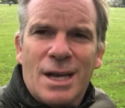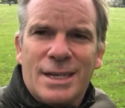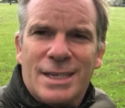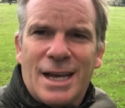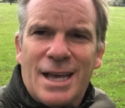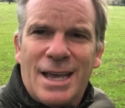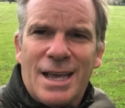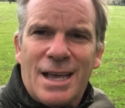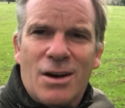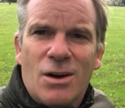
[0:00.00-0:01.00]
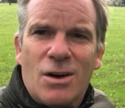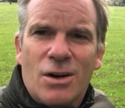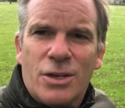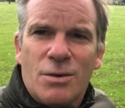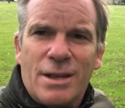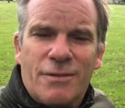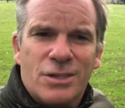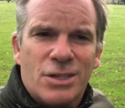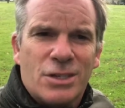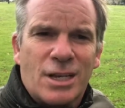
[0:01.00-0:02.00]
a day are unique
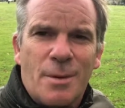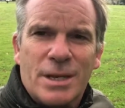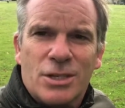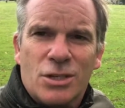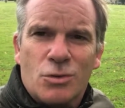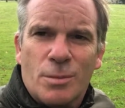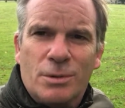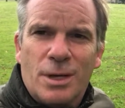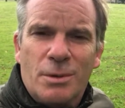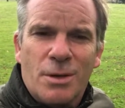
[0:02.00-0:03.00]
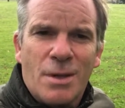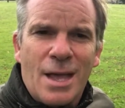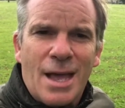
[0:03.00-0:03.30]
visitors are coming to the www.